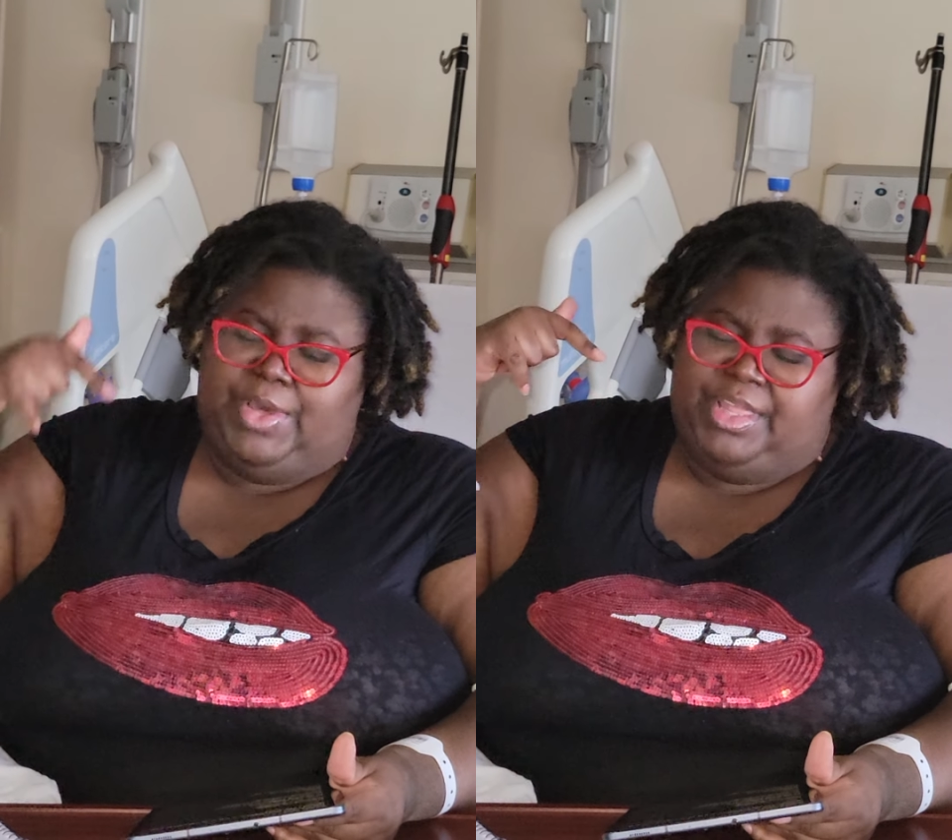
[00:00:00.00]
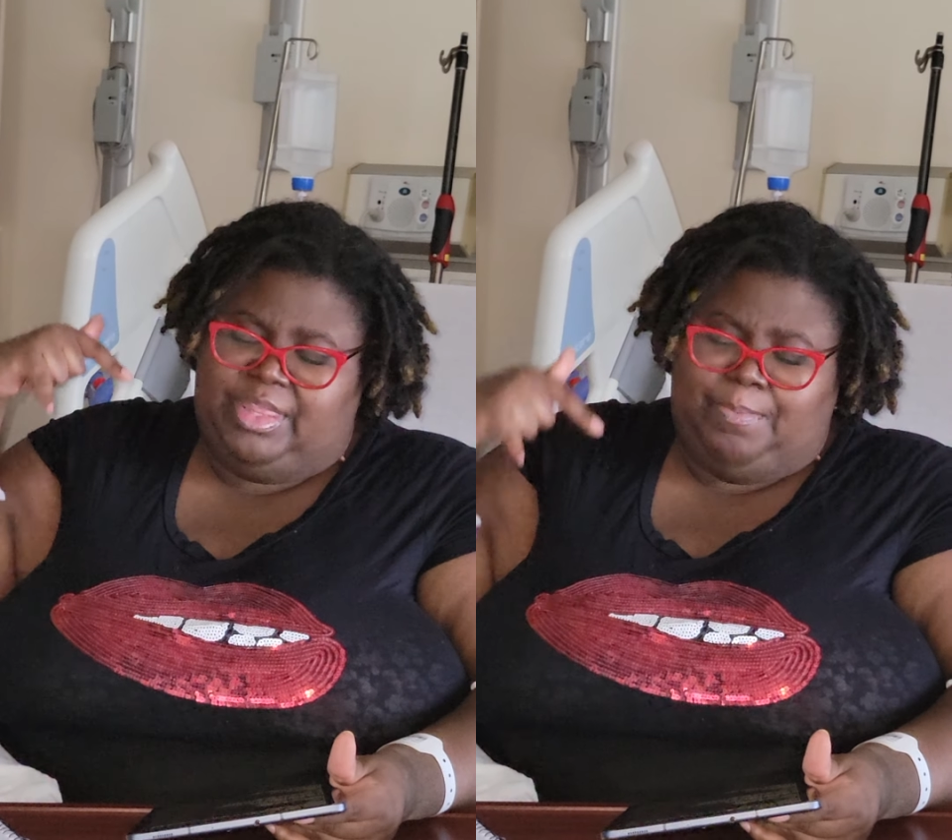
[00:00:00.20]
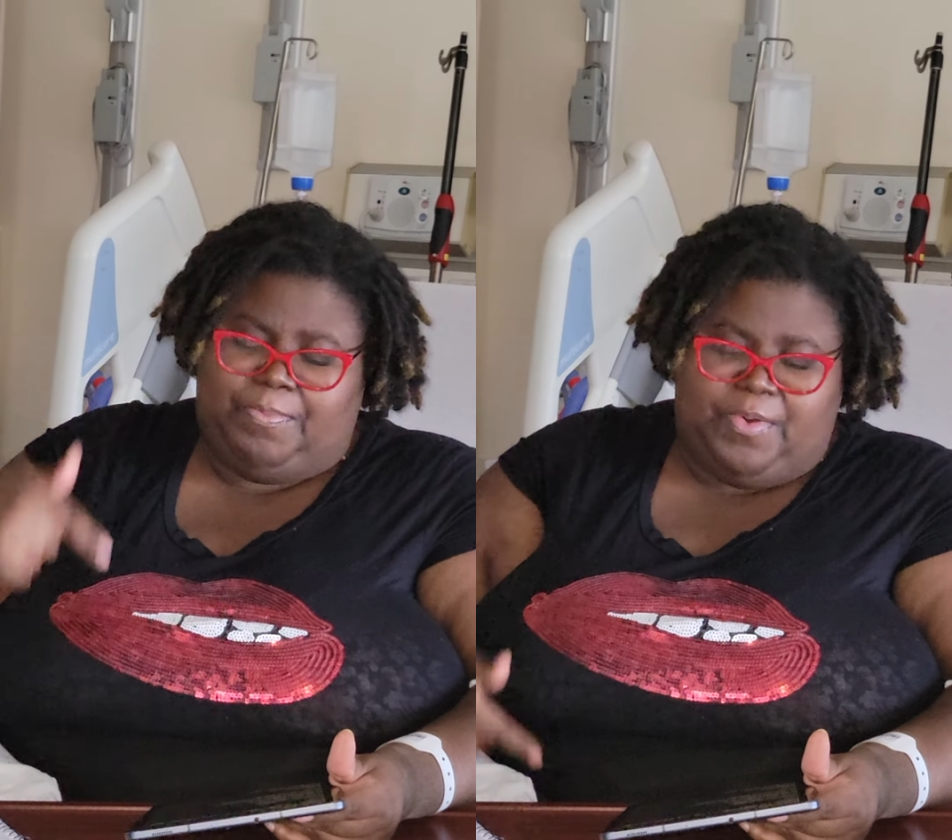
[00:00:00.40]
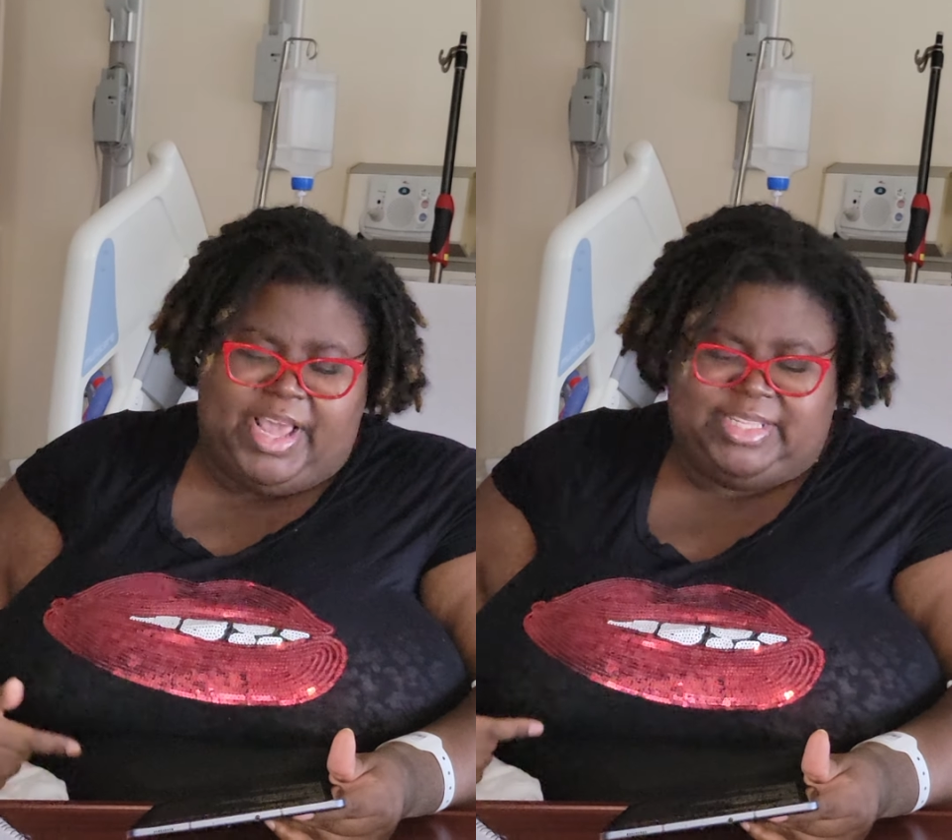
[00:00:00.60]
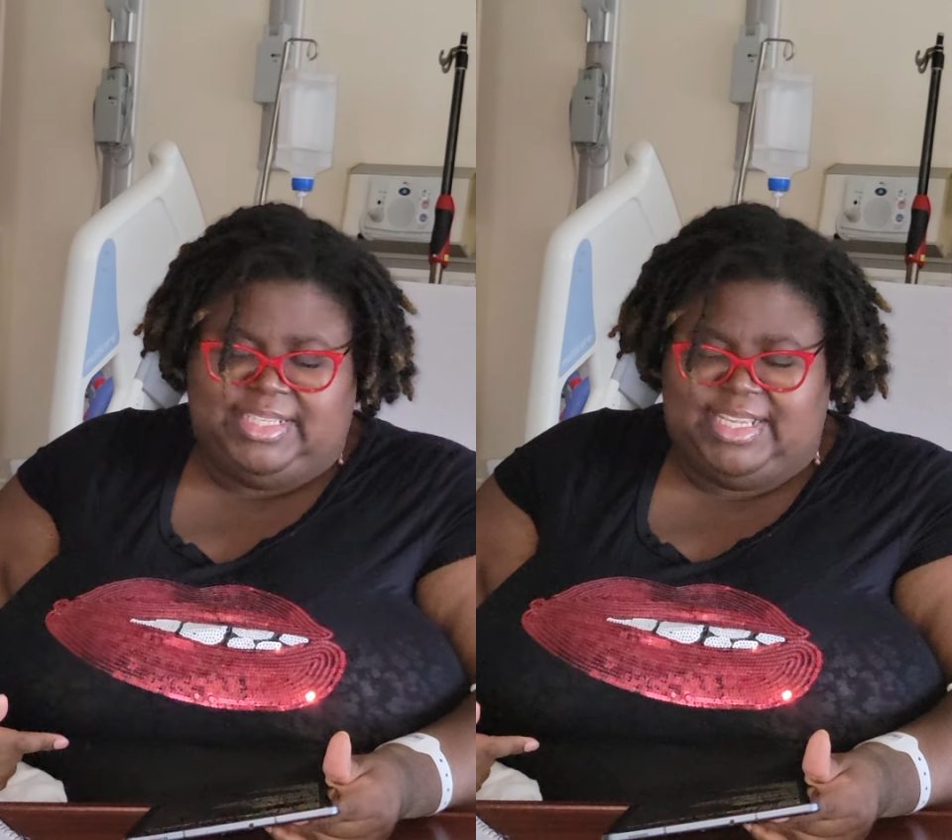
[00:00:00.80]
in the
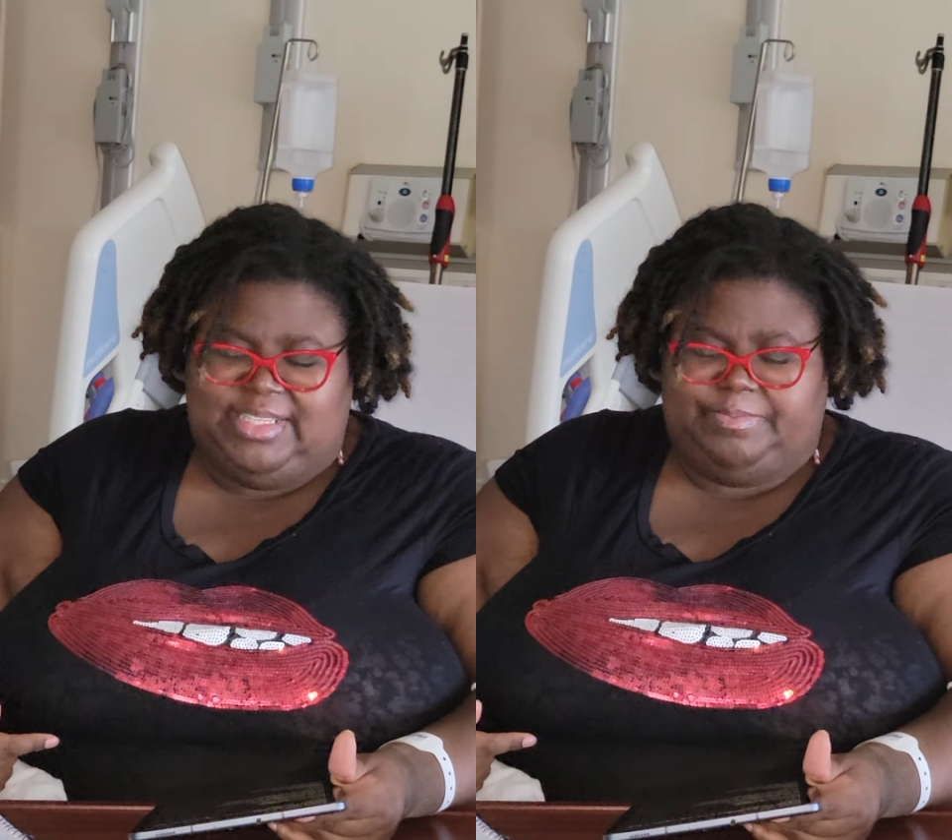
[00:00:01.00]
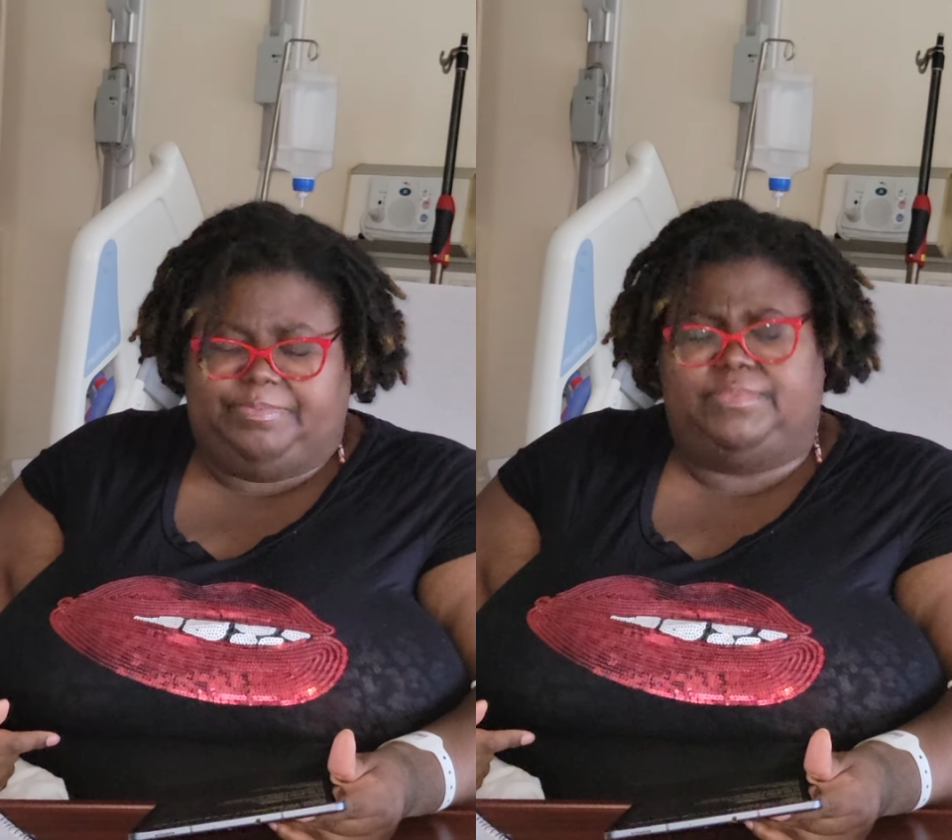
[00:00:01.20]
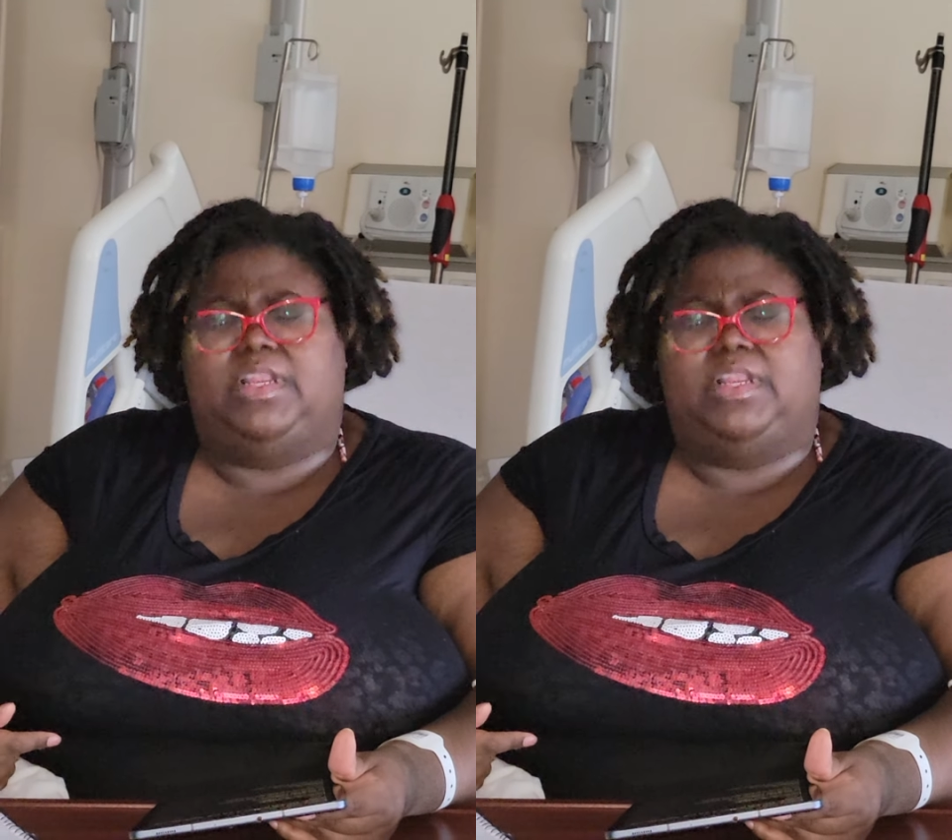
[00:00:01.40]
present,